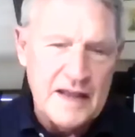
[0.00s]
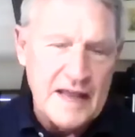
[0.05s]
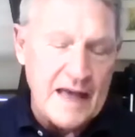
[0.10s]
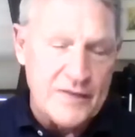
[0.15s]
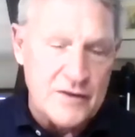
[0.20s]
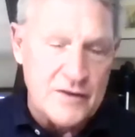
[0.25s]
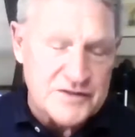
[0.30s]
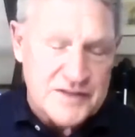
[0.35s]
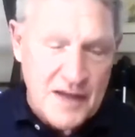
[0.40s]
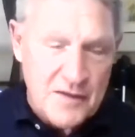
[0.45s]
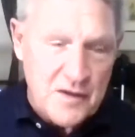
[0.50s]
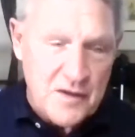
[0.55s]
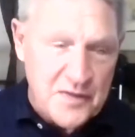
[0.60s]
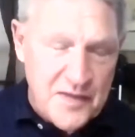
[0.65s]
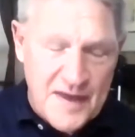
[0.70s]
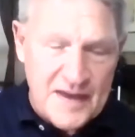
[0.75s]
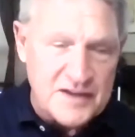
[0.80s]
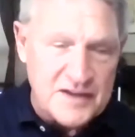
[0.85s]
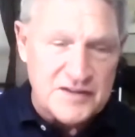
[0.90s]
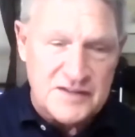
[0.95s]
And there's other
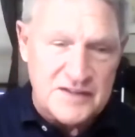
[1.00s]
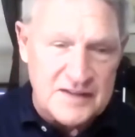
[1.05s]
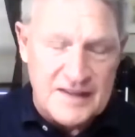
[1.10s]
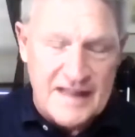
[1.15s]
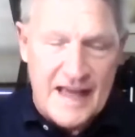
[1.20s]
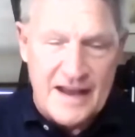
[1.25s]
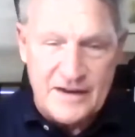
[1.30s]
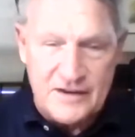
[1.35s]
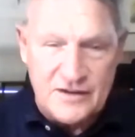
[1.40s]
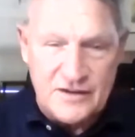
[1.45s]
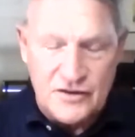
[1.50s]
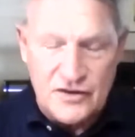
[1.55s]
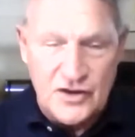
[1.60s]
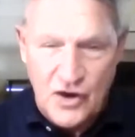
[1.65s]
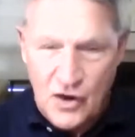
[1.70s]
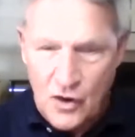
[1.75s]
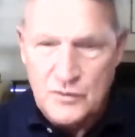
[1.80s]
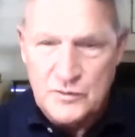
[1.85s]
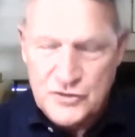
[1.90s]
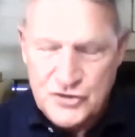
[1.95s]
things that,
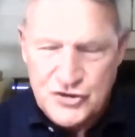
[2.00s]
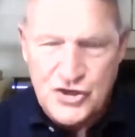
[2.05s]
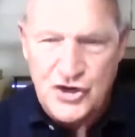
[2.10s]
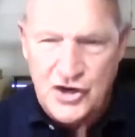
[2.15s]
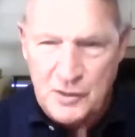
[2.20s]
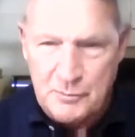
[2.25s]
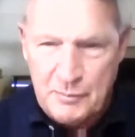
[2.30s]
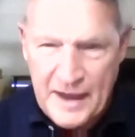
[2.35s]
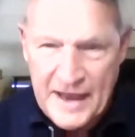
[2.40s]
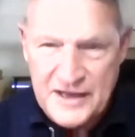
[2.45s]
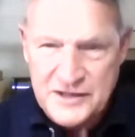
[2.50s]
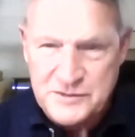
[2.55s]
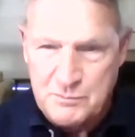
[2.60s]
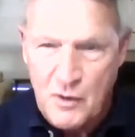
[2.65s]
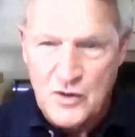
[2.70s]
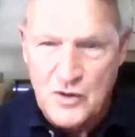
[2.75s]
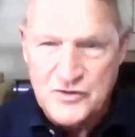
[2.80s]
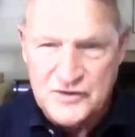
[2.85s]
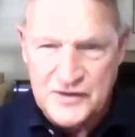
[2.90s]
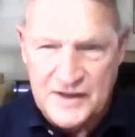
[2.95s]
sugar-based
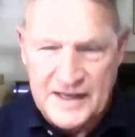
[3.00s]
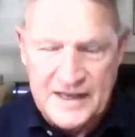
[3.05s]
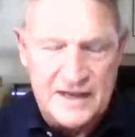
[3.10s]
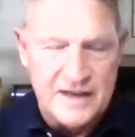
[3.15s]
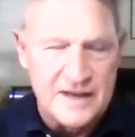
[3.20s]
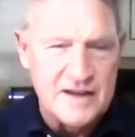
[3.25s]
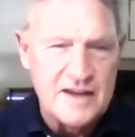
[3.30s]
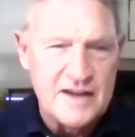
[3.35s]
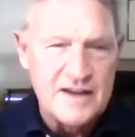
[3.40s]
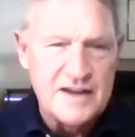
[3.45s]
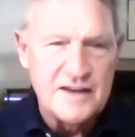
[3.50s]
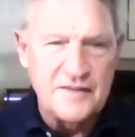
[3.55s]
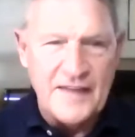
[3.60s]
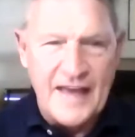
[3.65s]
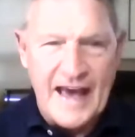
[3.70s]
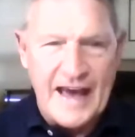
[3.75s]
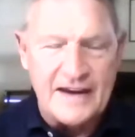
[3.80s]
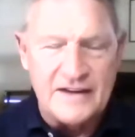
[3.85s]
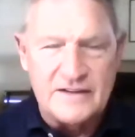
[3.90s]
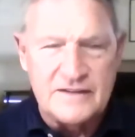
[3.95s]
mostly
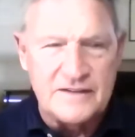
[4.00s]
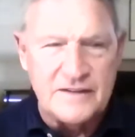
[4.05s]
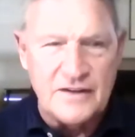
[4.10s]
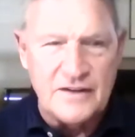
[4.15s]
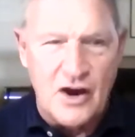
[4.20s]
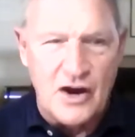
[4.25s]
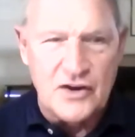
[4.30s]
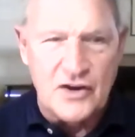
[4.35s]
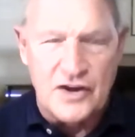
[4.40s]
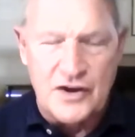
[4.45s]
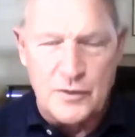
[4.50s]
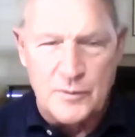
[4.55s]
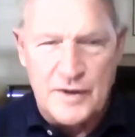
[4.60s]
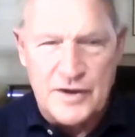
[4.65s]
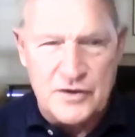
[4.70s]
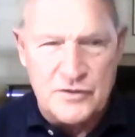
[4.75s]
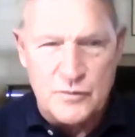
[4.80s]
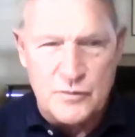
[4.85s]
that are going to